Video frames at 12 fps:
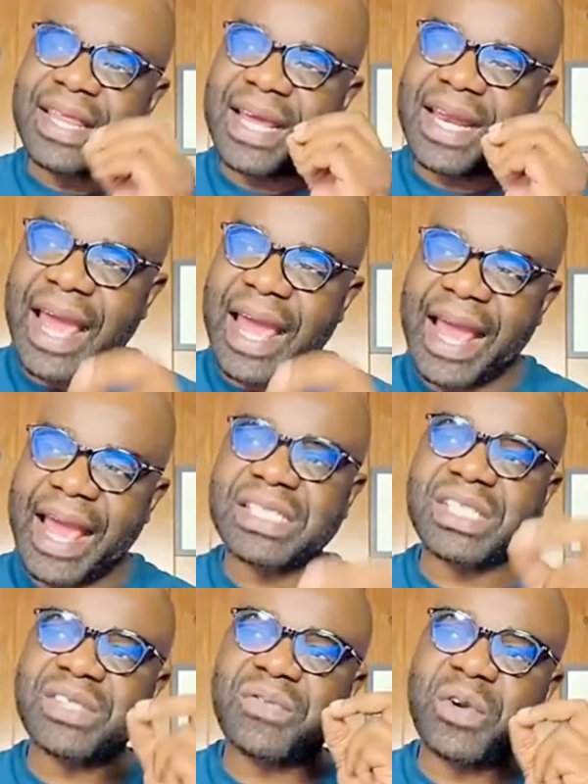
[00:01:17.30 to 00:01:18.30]
that
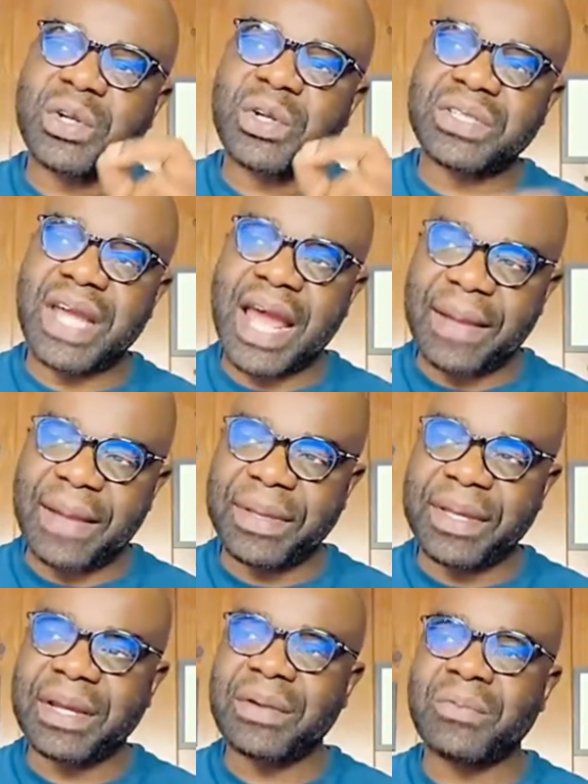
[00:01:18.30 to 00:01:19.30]
asks for your
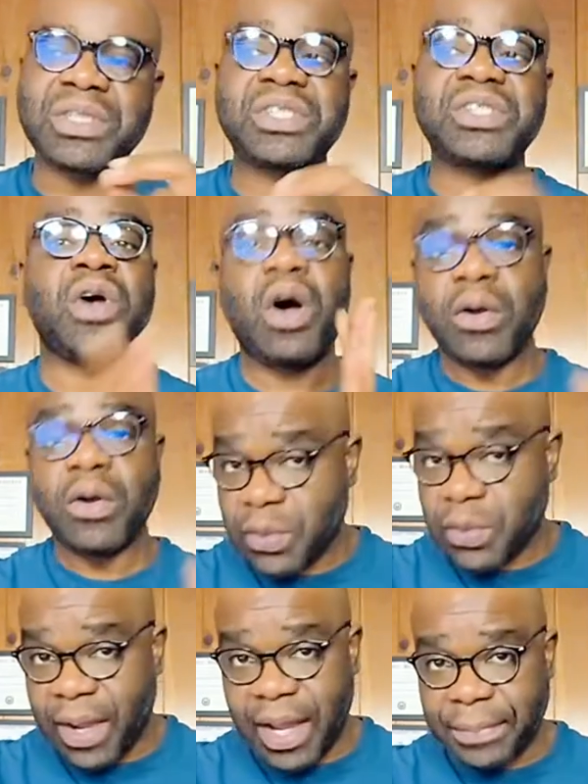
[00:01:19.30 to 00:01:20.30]
topic, which is
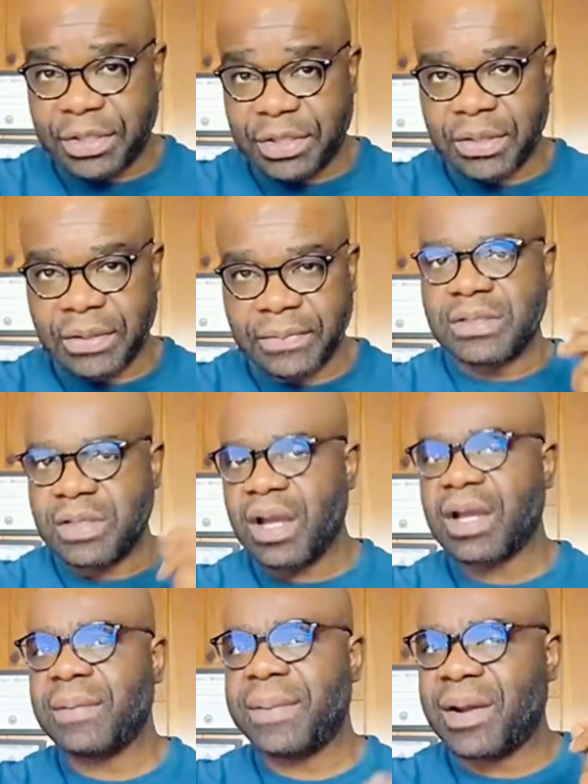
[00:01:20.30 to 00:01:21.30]
also optional.
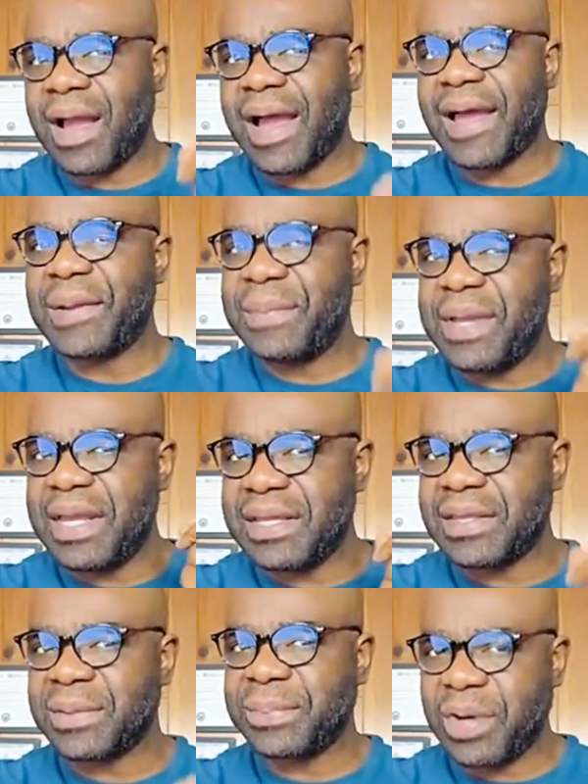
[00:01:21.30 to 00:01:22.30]
Talk about
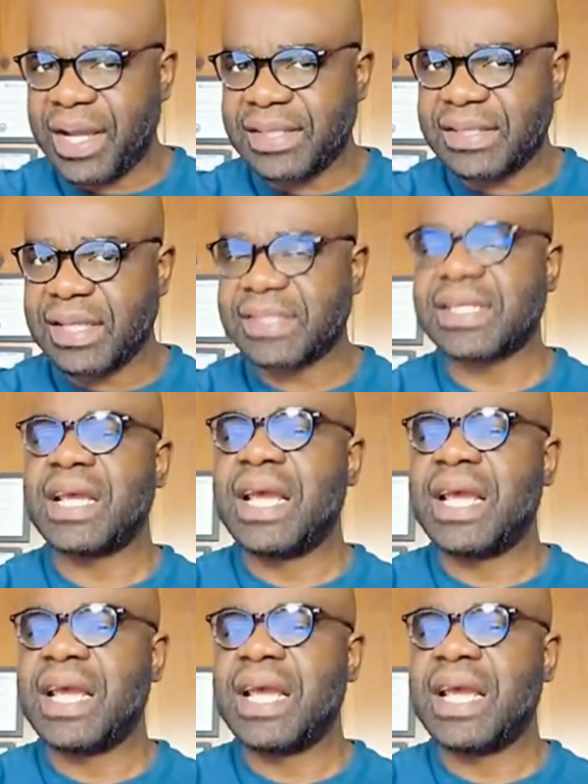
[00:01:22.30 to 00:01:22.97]
automating the process.